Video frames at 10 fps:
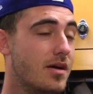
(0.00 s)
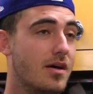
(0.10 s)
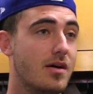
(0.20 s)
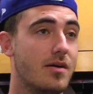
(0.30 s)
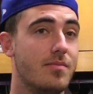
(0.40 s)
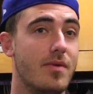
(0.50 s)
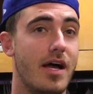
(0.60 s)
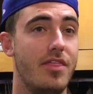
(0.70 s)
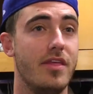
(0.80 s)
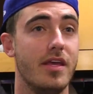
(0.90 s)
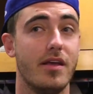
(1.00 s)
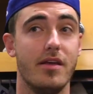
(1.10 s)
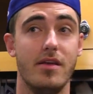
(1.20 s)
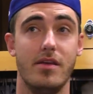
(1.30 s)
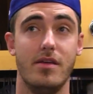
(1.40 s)
Or will his shoulder
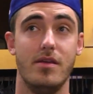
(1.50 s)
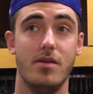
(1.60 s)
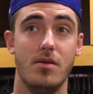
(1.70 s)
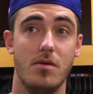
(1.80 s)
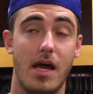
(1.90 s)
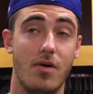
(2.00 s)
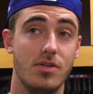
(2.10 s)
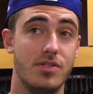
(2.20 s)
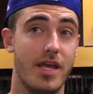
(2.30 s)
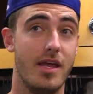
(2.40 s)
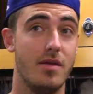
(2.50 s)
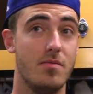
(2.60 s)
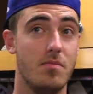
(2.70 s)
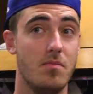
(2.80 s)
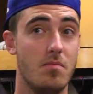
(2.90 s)
issues continue to hold him back?
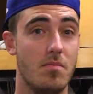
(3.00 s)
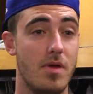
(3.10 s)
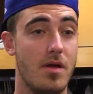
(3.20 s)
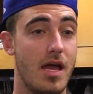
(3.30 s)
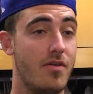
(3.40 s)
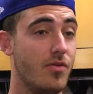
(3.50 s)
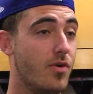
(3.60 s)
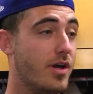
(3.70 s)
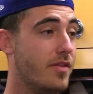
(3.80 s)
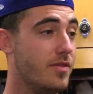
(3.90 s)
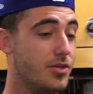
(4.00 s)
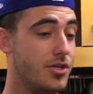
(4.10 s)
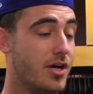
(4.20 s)
Let us know in the comments.